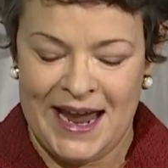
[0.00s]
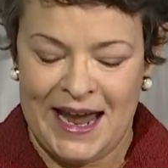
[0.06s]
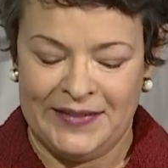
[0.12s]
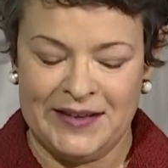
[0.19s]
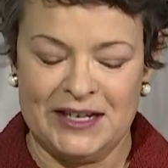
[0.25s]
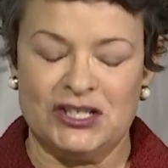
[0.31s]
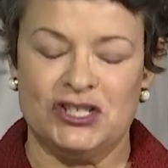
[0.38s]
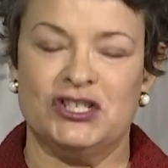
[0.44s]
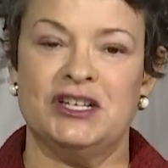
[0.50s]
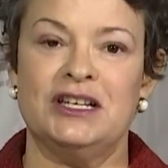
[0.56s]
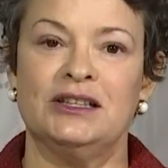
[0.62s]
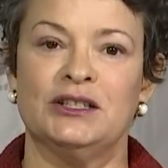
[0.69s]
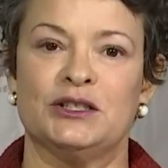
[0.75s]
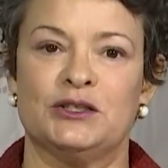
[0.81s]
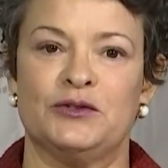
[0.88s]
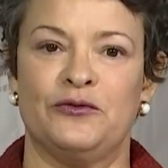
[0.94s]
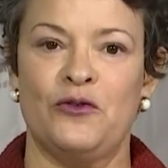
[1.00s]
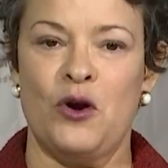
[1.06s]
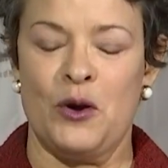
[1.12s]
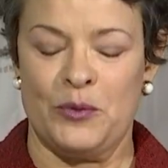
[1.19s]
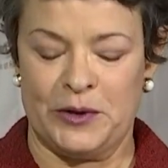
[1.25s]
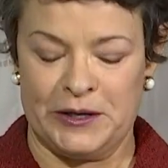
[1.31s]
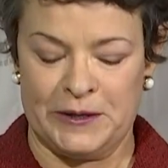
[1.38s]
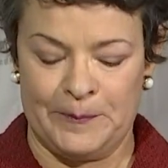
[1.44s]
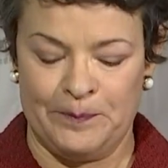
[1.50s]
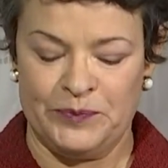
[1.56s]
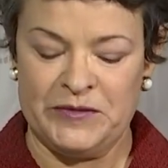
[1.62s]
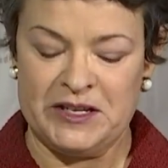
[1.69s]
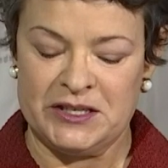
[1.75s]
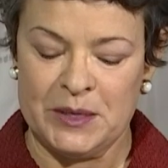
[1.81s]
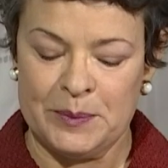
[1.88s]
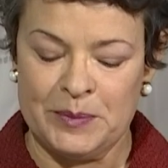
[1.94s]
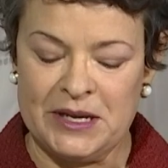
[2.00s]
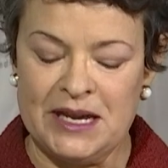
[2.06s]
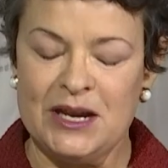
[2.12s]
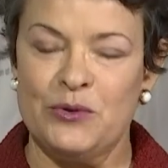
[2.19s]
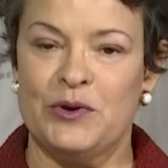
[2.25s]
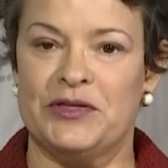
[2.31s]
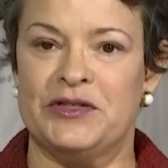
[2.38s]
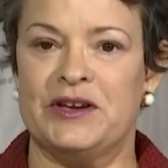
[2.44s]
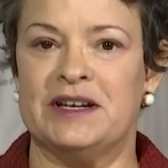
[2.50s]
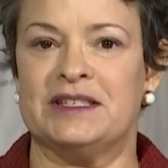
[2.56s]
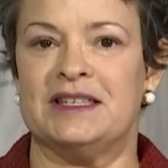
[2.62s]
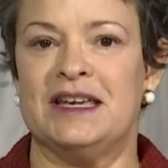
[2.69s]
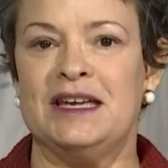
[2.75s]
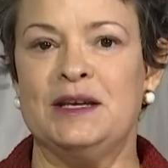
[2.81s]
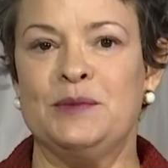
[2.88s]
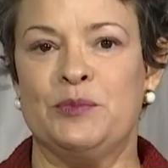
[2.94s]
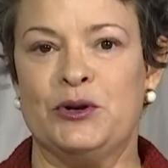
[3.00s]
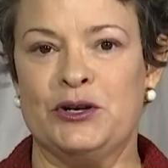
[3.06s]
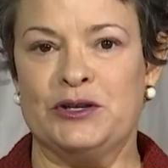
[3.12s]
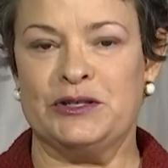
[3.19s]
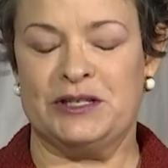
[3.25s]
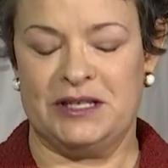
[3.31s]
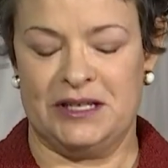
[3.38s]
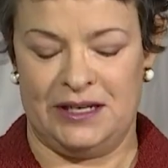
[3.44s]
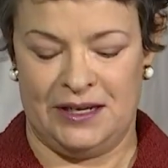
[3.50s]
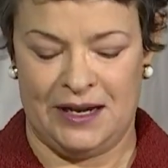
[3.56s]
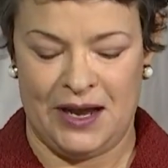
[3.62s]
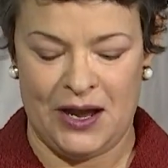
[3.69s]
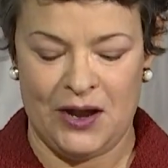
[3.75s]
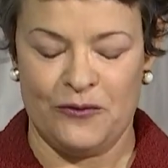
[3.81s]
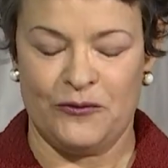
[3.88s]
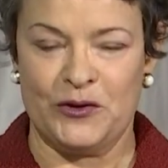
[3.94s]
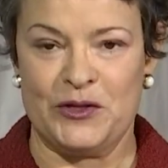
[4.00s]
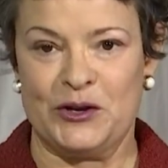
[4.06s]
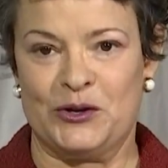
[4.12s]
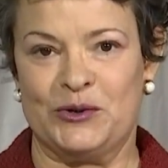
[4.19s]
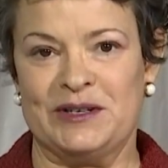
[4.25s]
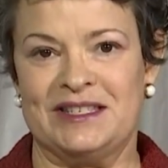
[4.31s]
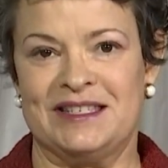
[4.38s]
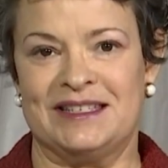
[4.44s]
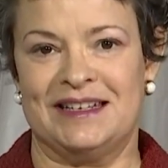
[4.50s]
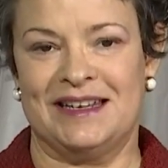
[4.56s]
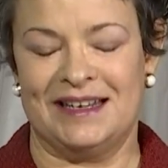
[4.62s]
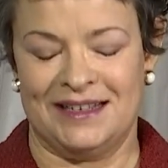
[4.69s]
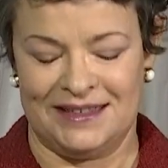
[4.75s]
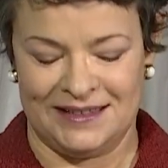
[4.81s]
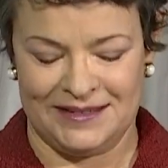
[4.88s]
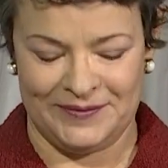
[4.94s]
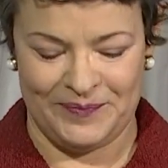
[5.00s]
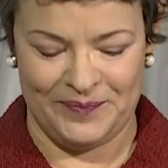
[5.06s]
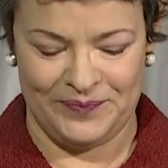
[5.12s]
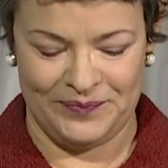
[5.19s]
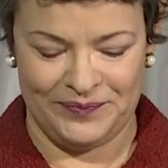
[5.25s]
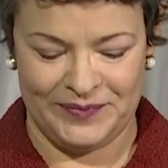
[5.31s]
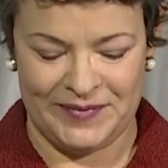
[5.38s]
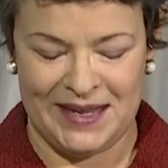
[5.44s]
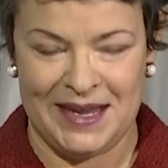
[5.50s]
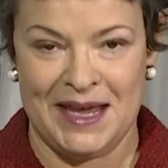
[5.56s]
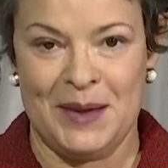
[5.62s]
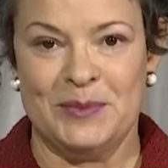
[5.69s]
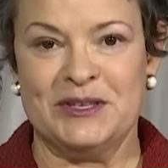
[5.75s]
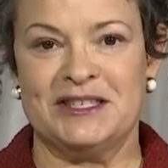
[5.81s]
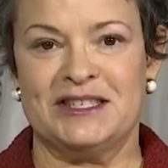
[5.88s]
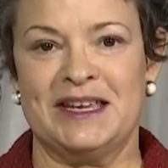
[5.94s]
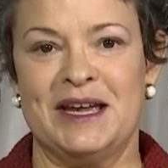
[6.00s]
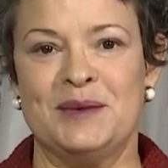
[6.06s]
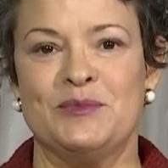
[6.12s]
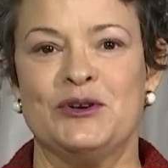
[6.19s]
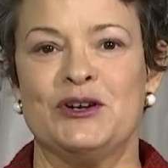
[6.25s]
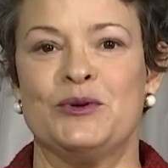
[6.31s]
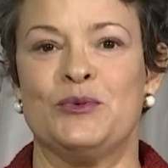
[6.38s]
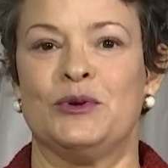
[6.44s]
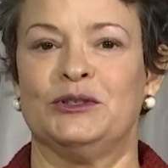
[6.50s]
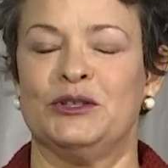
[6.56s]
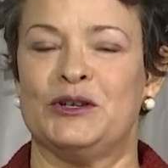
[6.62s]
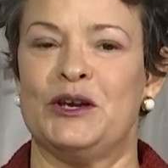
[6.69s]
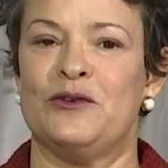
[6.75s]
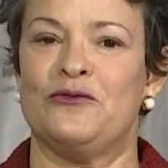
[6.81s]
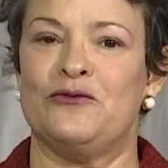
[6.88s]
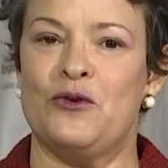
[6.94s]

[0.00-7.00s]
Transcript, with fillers: and that she looks forward to being with us in person for the christening. Ms. Sandberg, we're looking